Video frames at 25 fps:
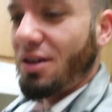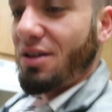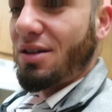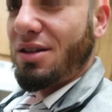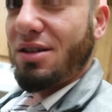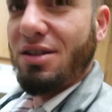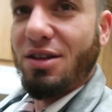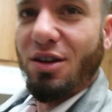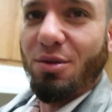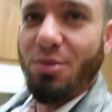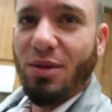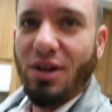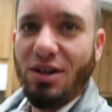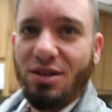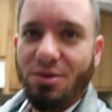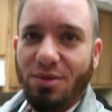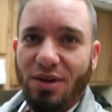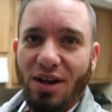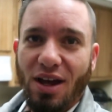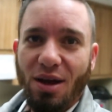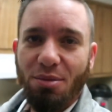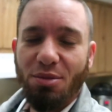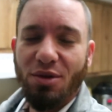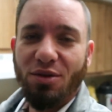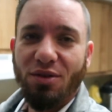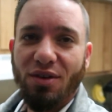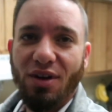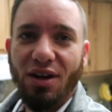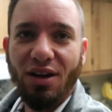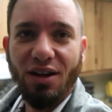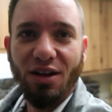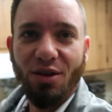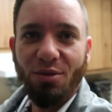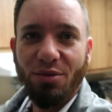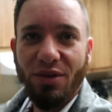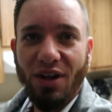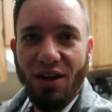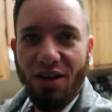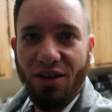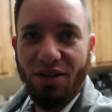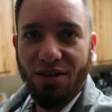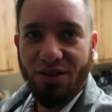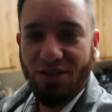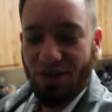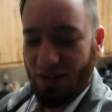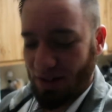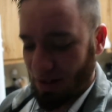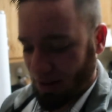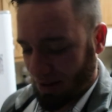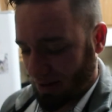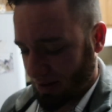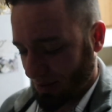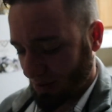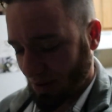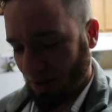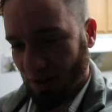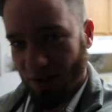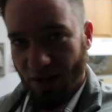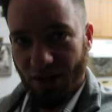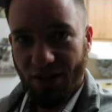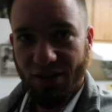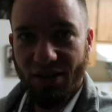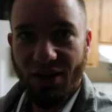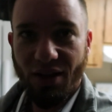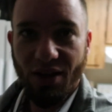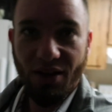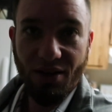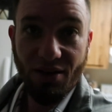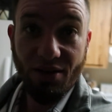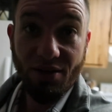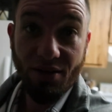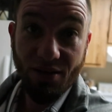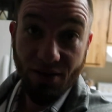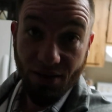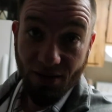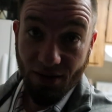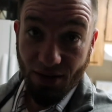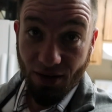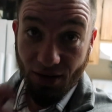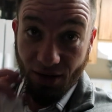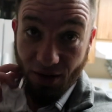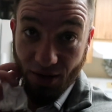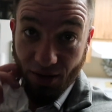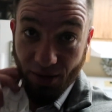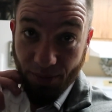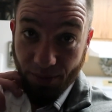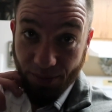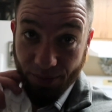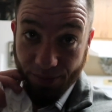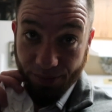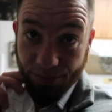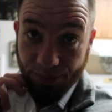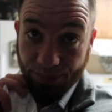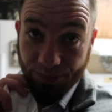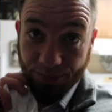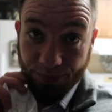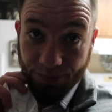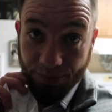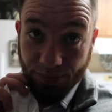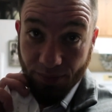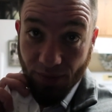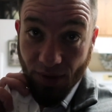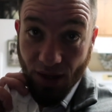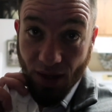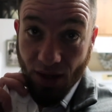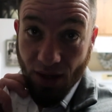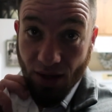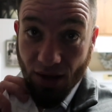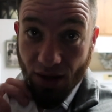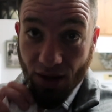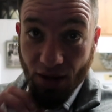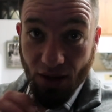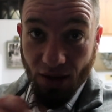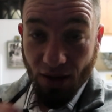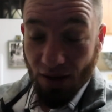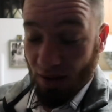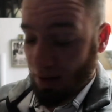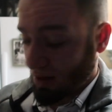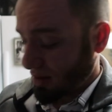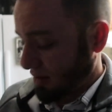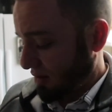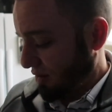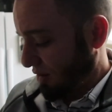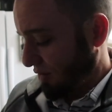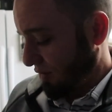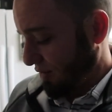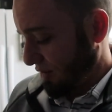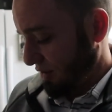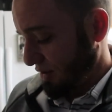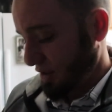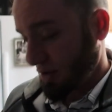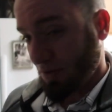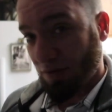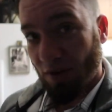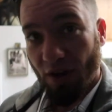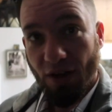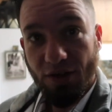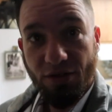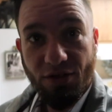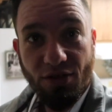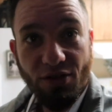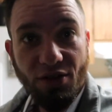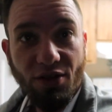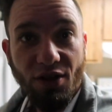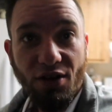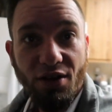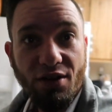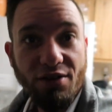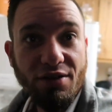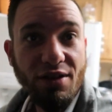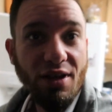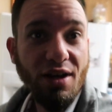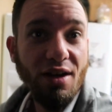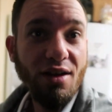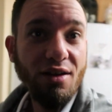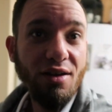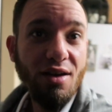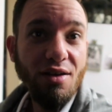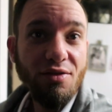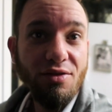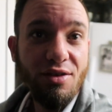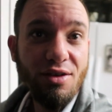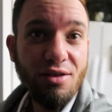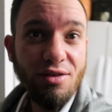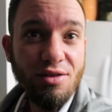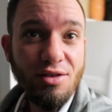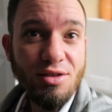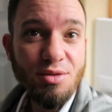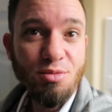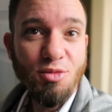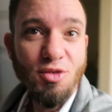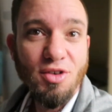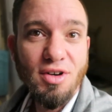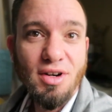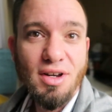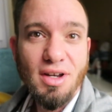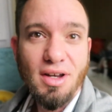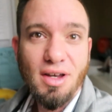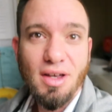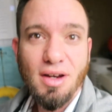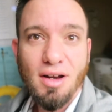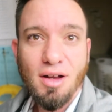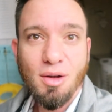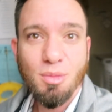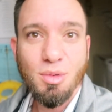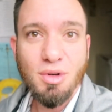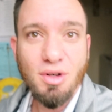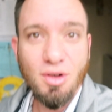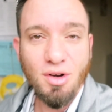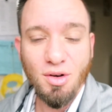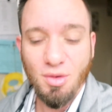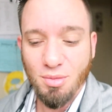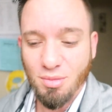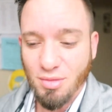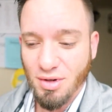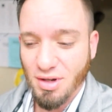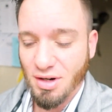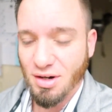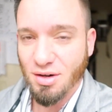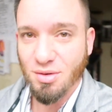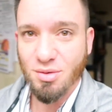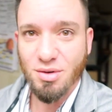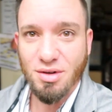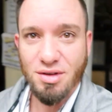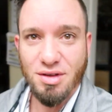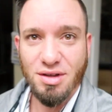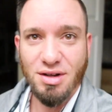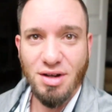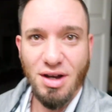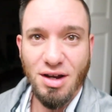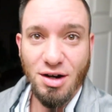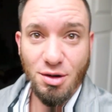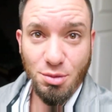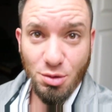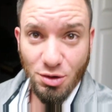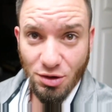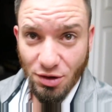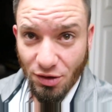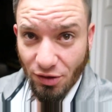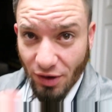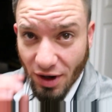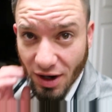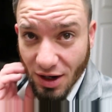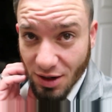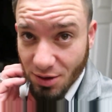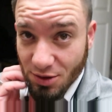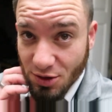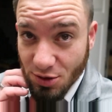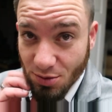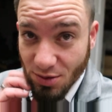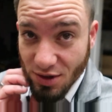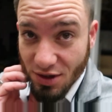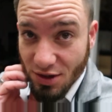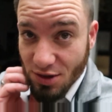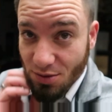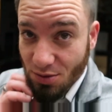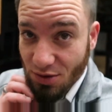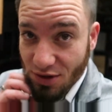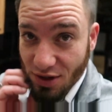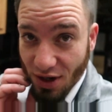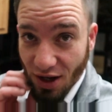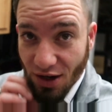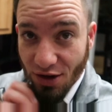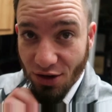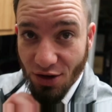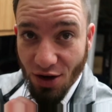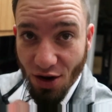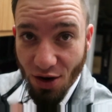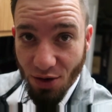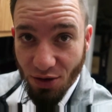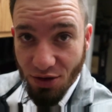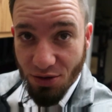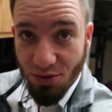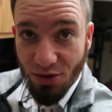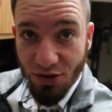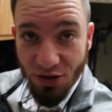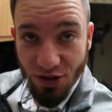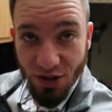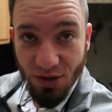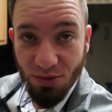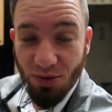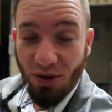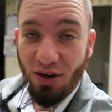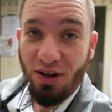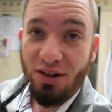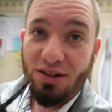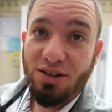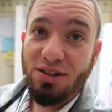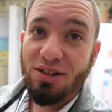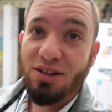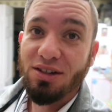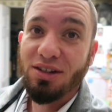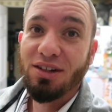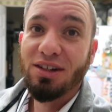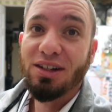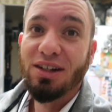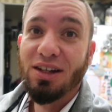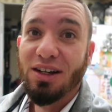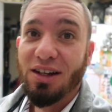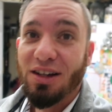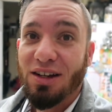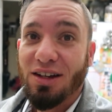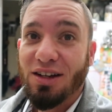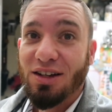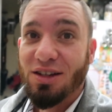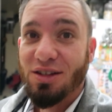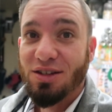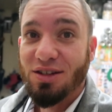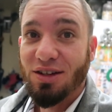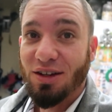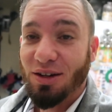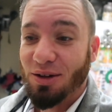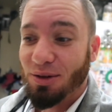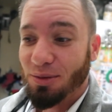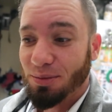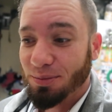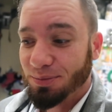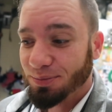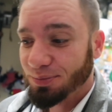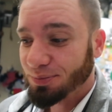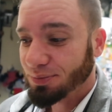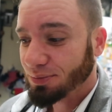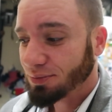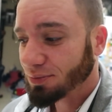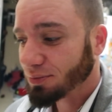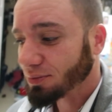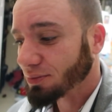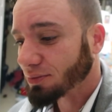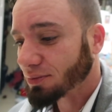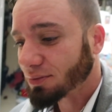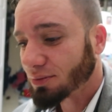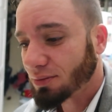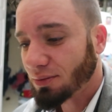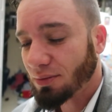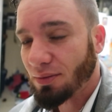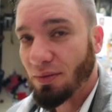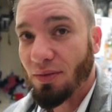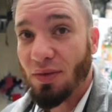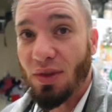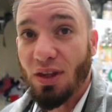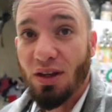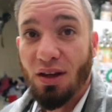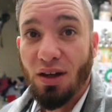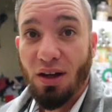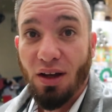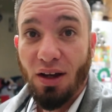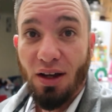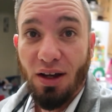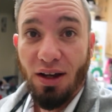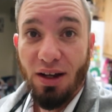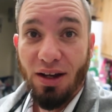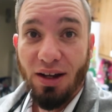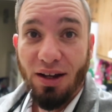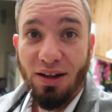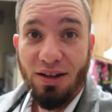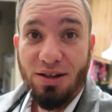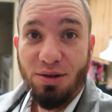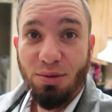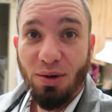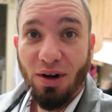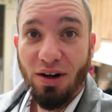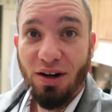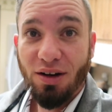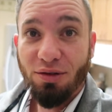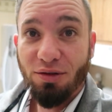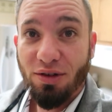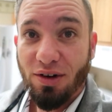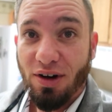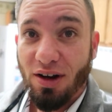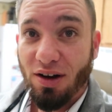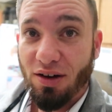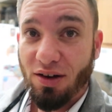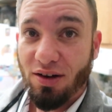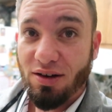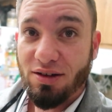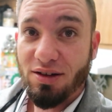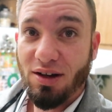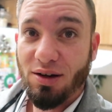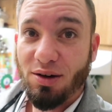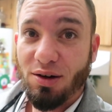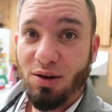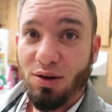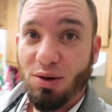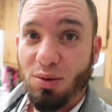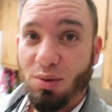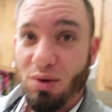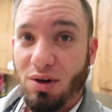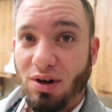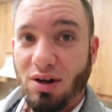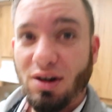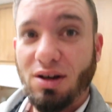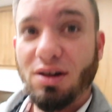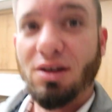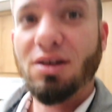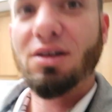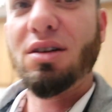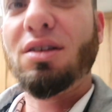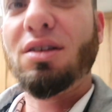still makes me happy when I come down and see something like that. Um, hopefully she finds her card that I left her this morning, and I'll be home later with an edible arrangements, which I know is what she wants. So, yeah, that's about it for now. Time to go to work.